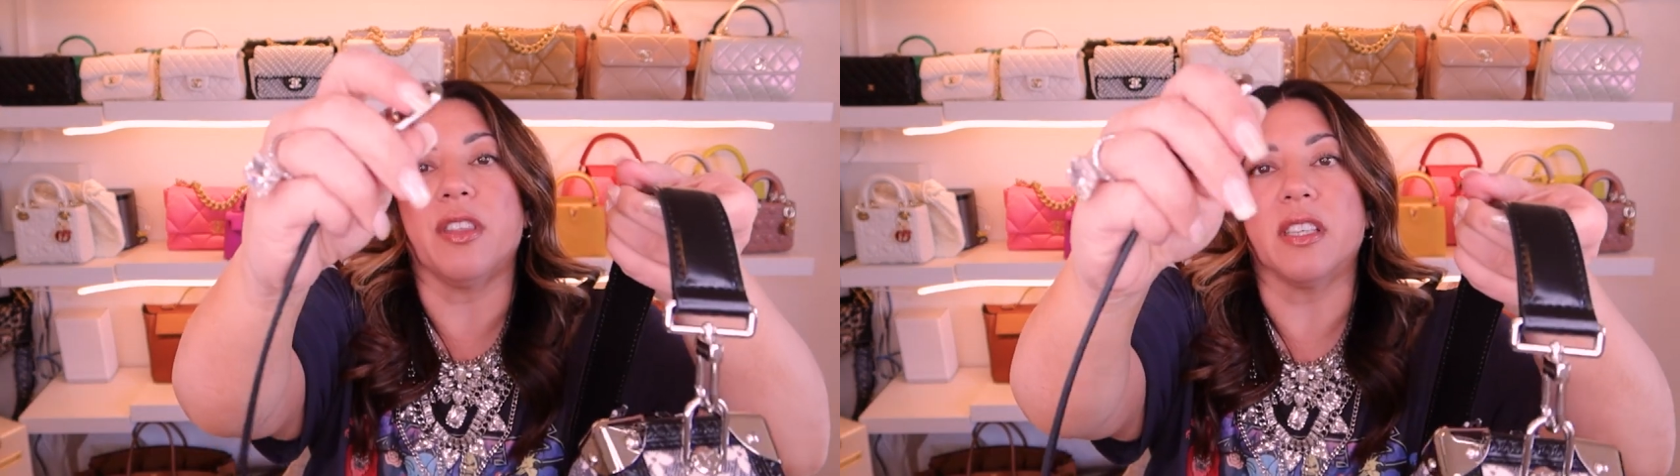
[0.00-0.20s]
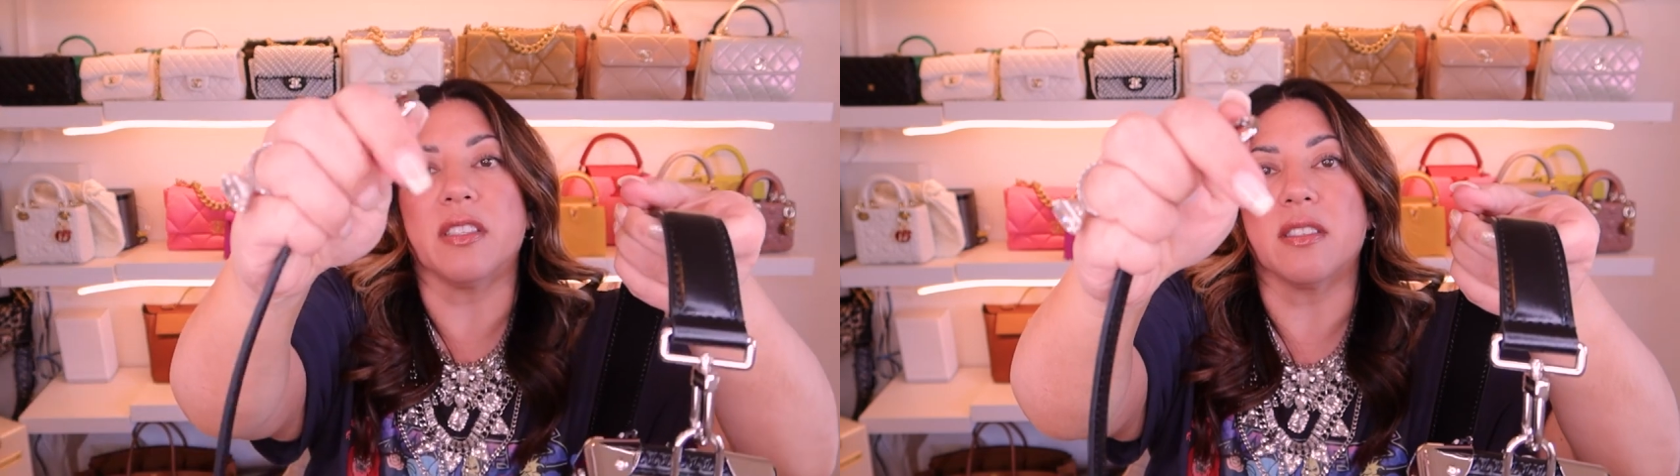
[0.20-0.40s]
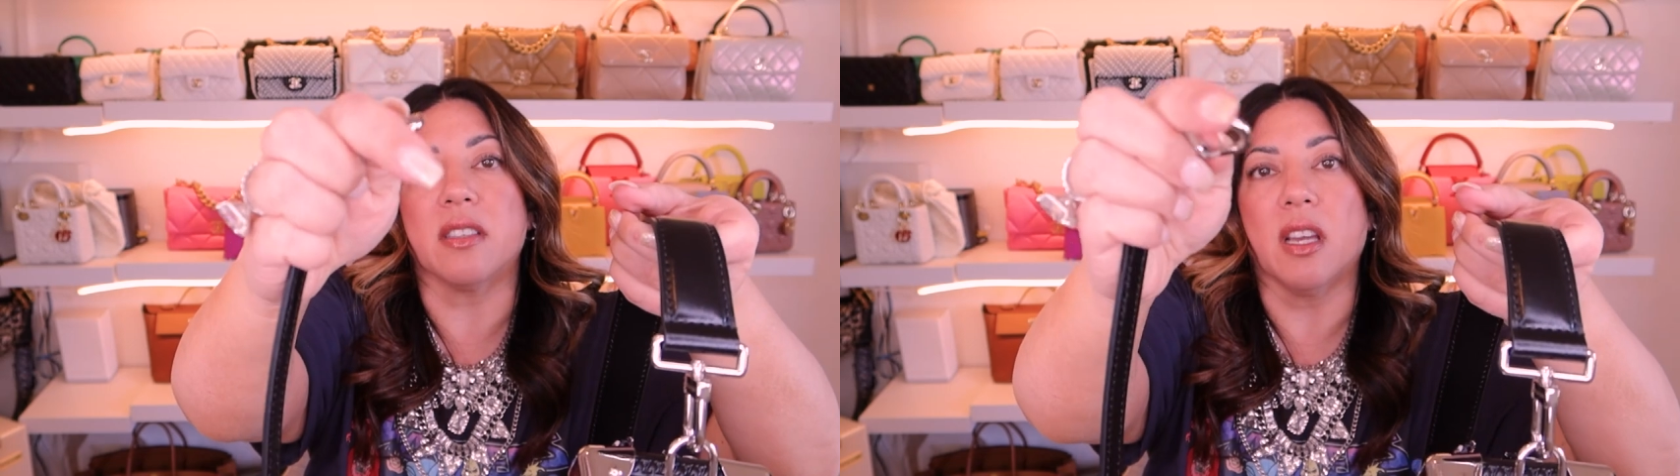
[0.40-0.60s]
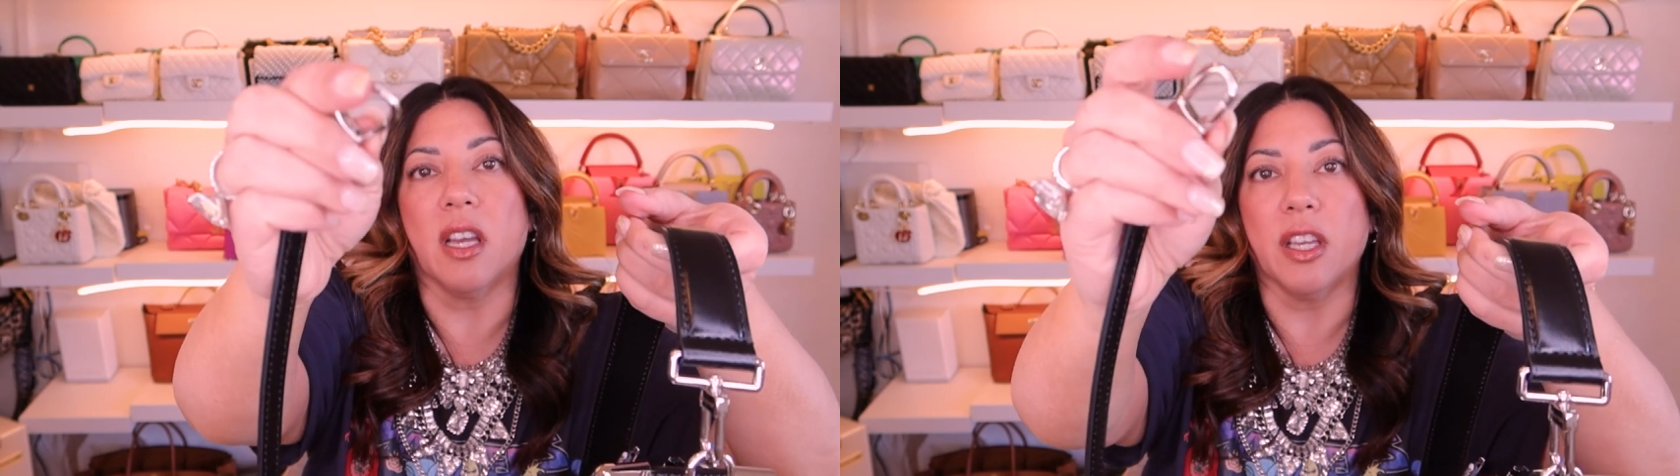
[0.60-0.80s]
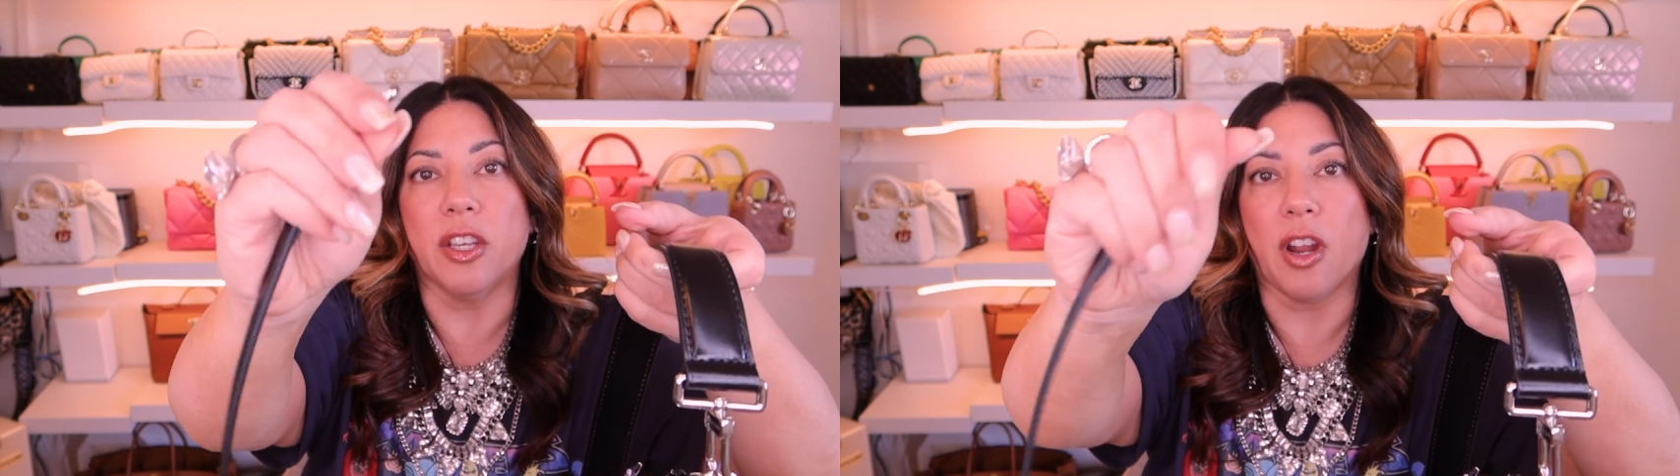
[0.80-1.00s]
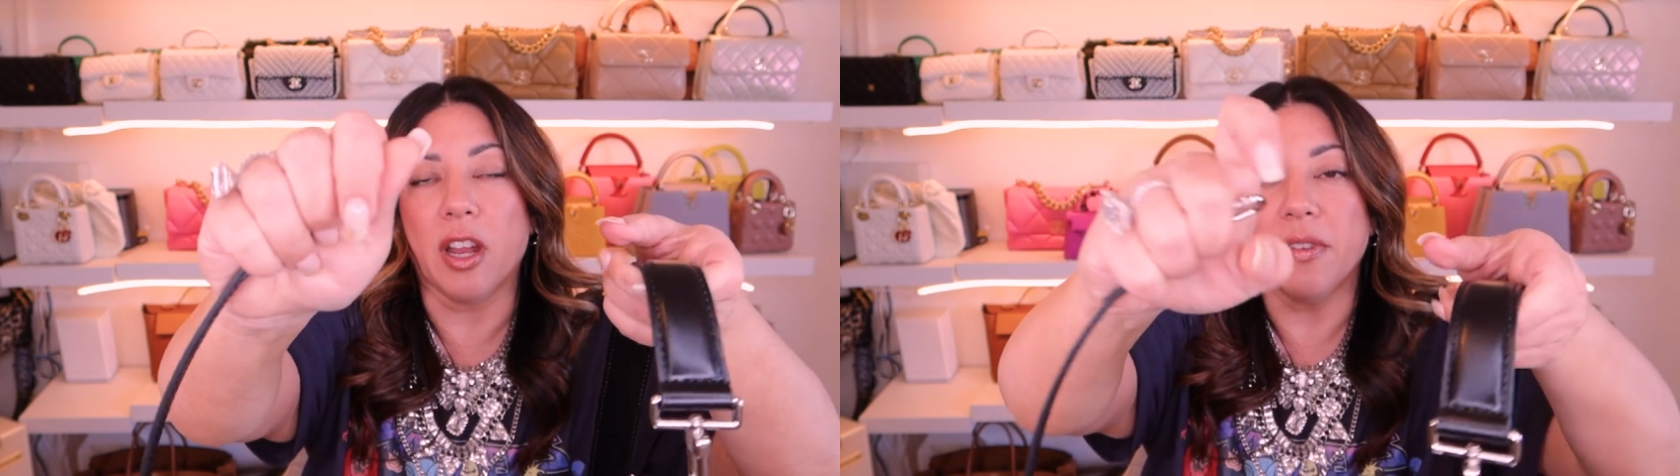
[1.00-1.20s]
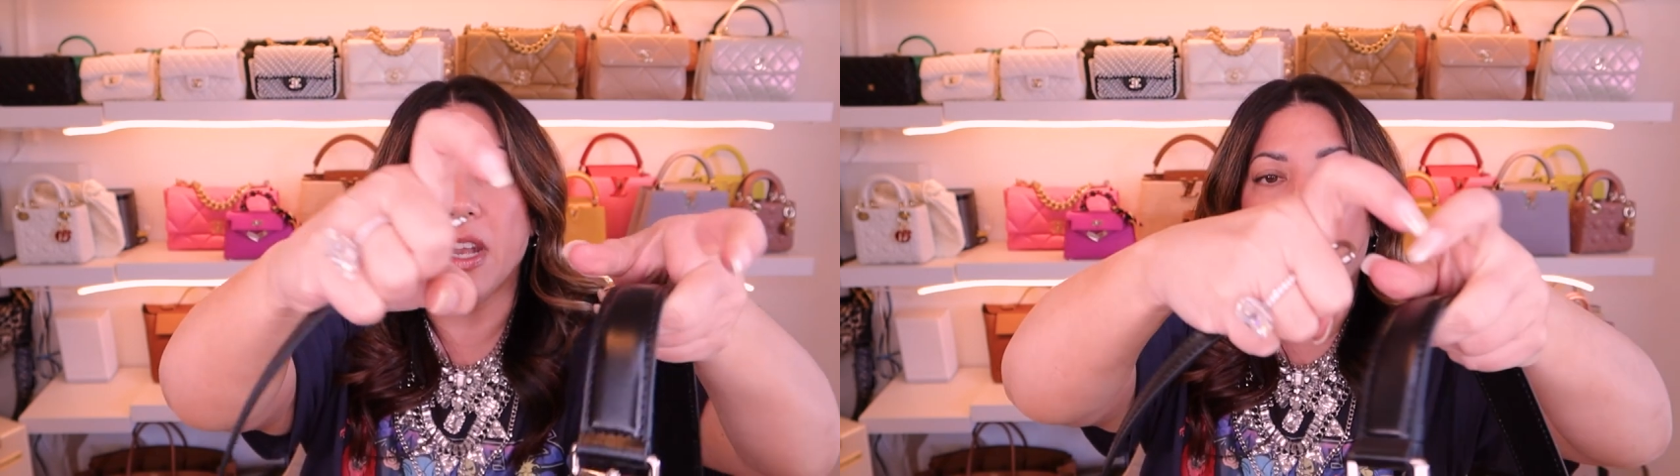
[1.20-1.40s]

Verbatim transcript: this, you don't even